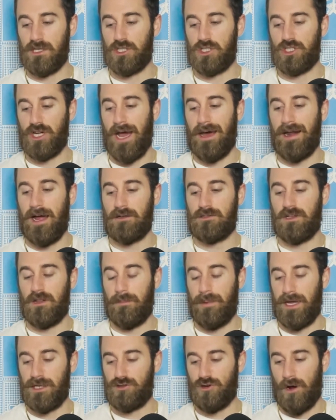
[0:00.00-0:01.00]
Shout out to the
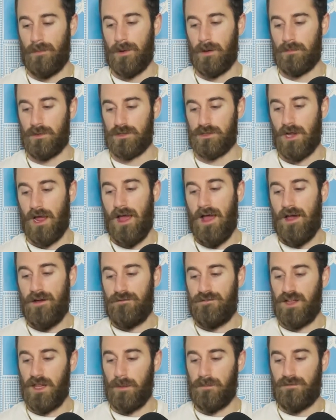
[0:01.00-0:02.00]
Patreon members:
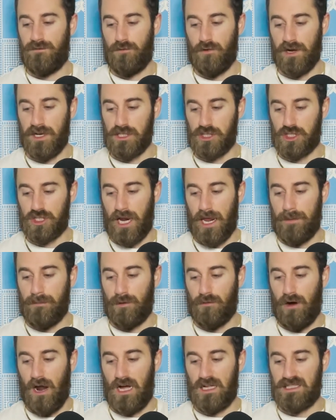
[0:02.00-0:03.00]
Philip Free, Shane
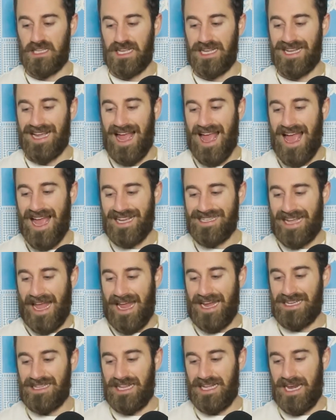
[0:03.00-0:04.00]
Baraldi,
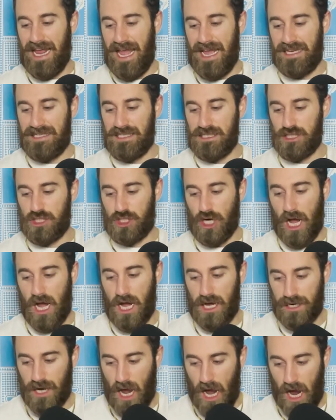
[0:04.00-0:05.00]
Kaylin Andy,
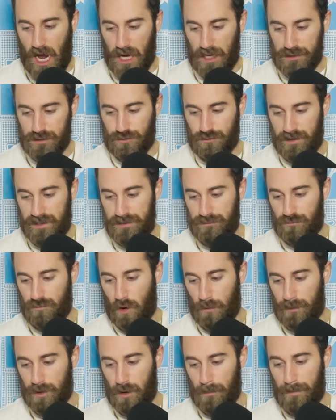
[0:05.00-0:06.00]
John Odgren,
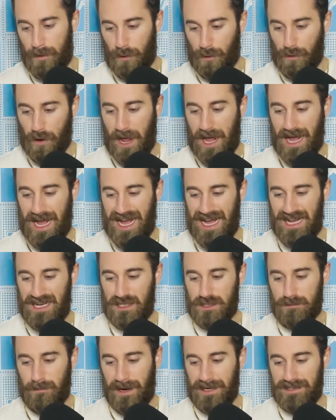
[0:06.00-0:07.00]
Romeo
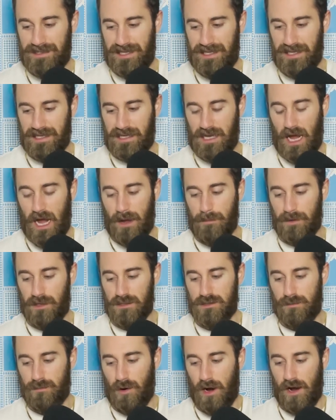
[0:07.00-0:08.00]
Barajas, Mike T, Kai,
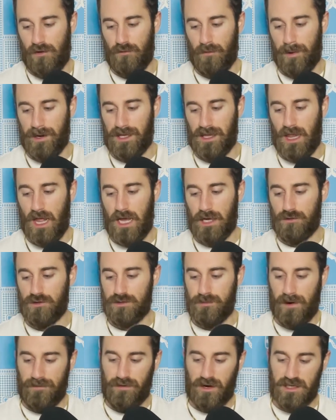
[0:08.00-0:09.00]
Melissa Pryor, Rebecca Lyon, Chris
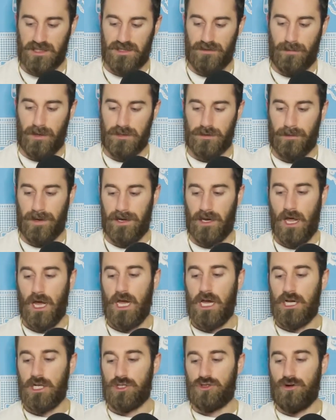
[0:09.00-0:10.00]
Manfredi, Steve Passabane,
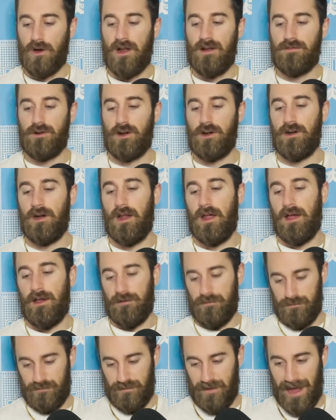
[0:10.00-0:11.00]
Trevor
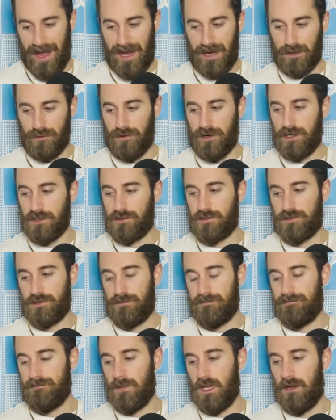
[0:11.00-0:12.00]
Vacris.
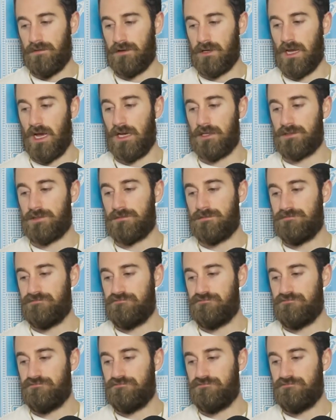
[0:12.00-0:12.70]
Love you guys.